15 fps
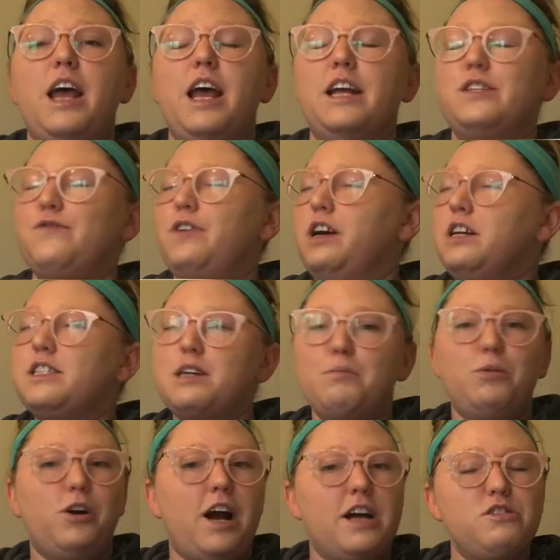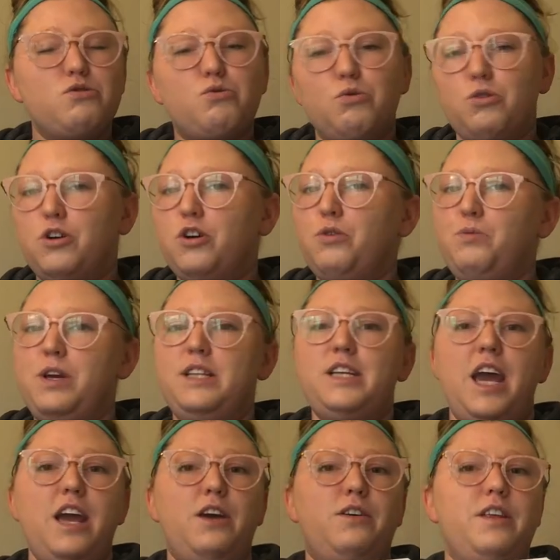It's very similar at school. We
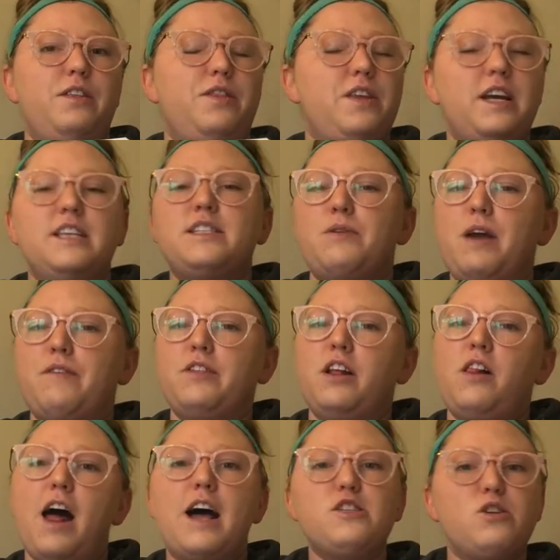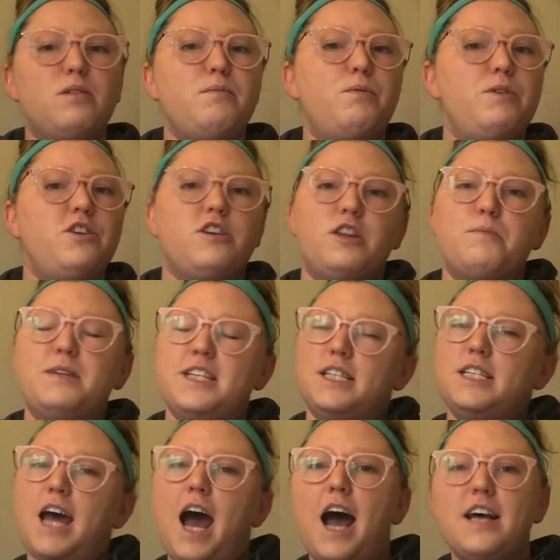take things that we have in the classroom and we turn them into
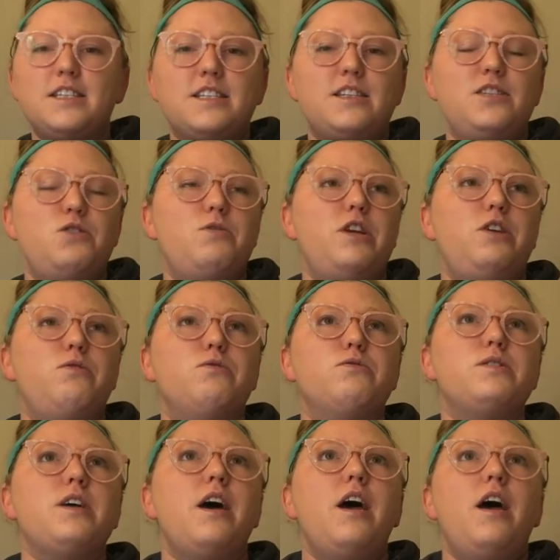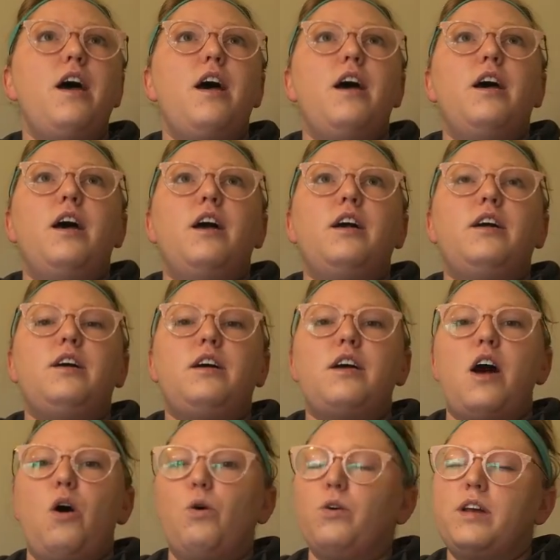tasks. You can use
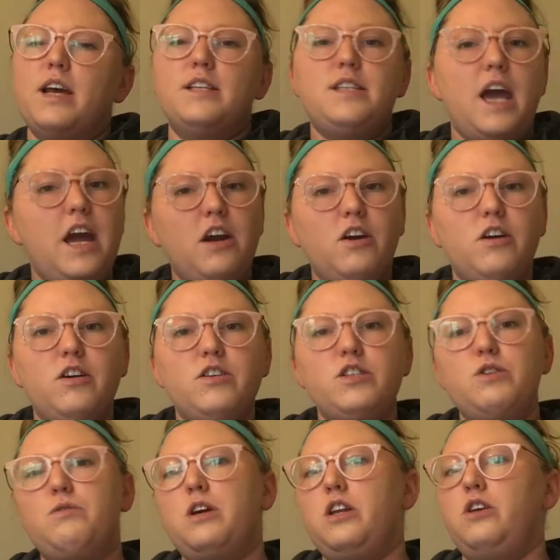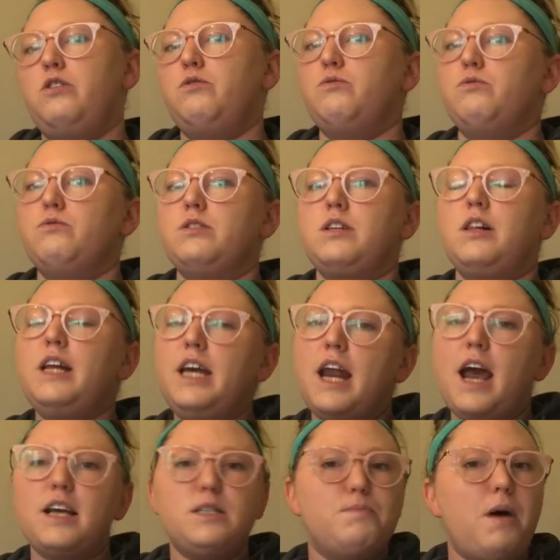old containers. You can use
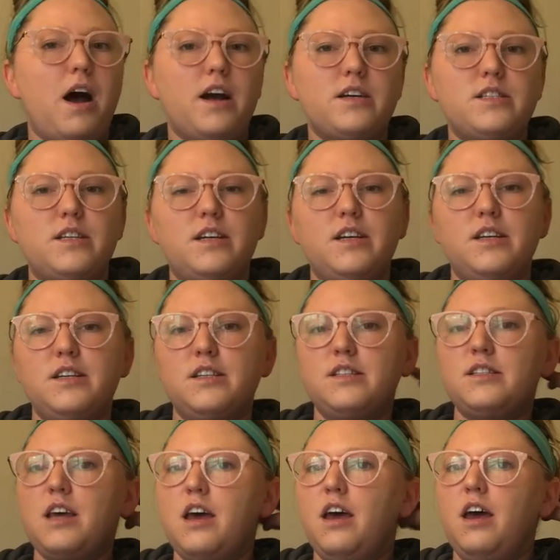Kleenex boxes.